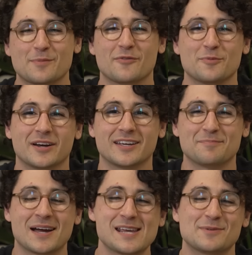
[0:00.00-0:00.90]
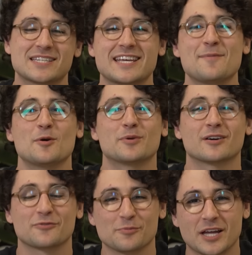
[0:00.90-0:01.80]
everybody? My name is Sam
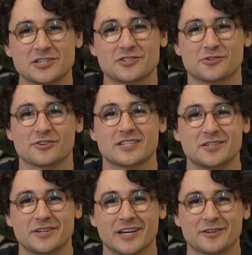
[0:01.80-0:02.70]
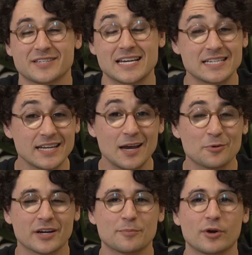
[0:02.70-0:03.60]
O'Byrne from Legend Story Studios, and today we're
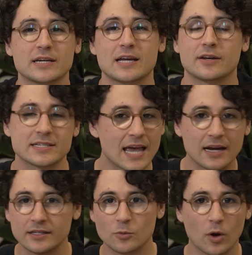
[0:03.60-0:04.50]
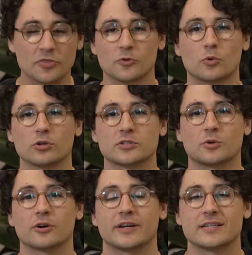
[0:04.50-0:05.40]
going to break down exactly what the World
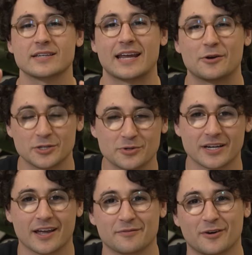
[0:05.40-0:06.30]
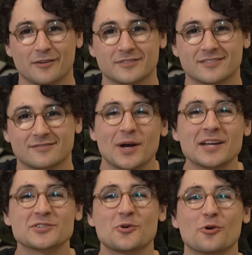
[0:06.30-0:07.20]
Tour is and how you can get involved. So at
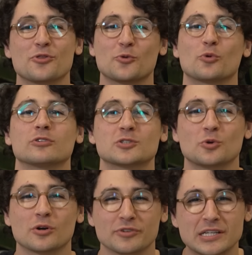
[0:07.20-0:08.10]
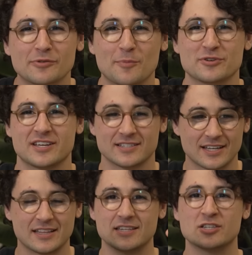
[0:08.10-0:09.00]
its core, the World Tour really represents
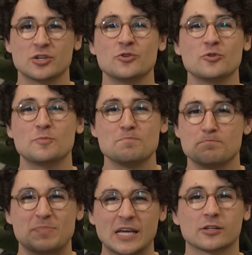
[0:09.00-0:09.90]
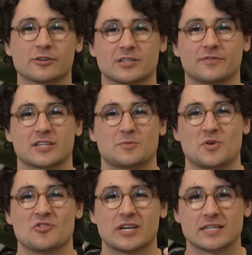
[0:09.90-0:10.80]
like these two pillars of
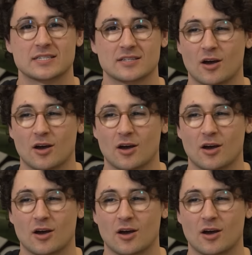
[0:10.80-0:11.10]
experience.